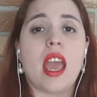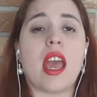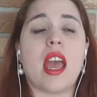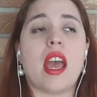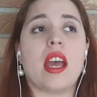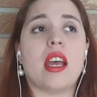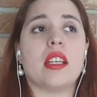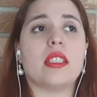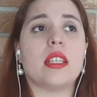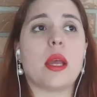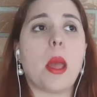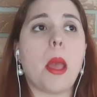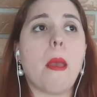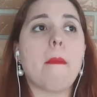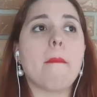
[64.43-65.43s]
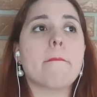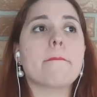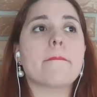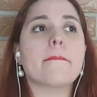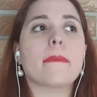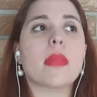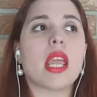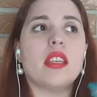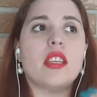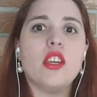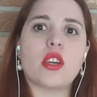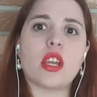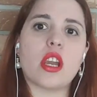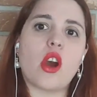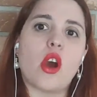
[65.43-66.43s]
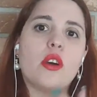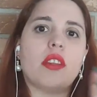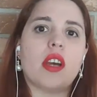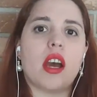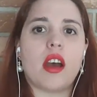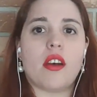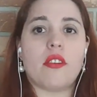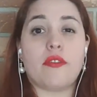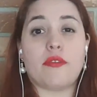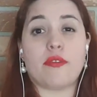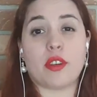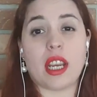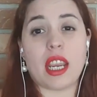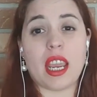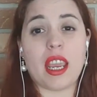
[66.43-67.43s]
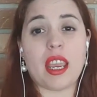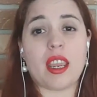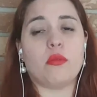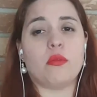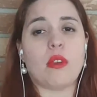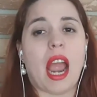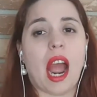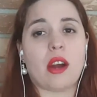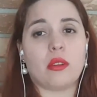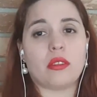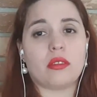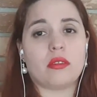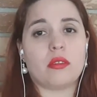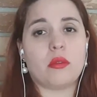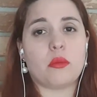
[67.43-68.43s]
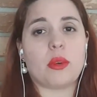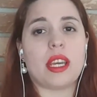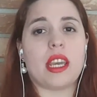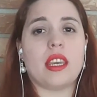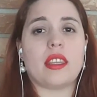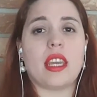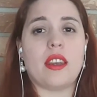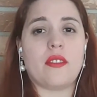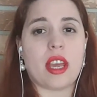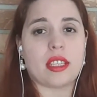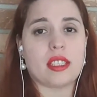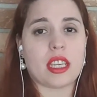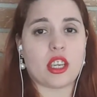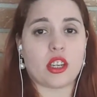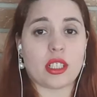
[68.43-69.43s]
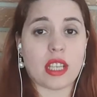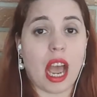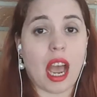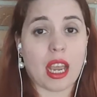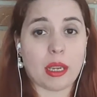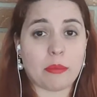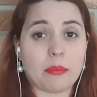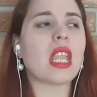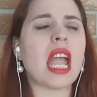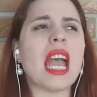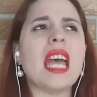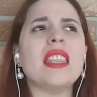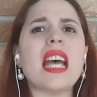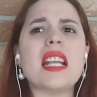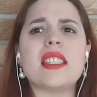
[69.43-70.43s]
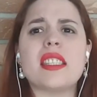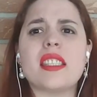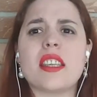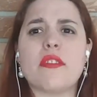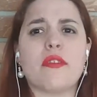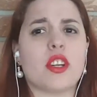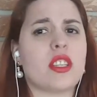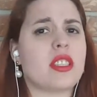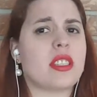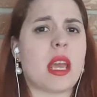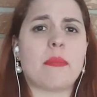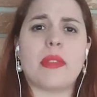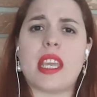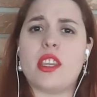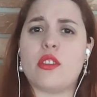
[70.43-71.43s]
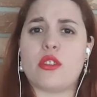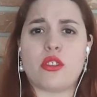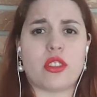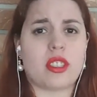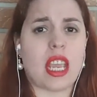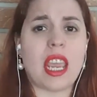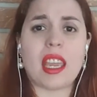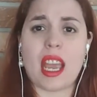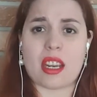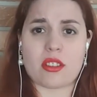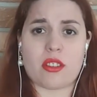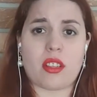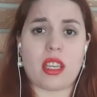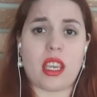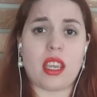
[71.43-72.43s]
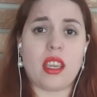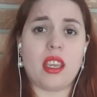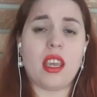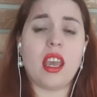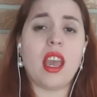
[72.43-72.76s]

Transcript: And you could go the free route with investing your time. And that's the first step that you should take, actually.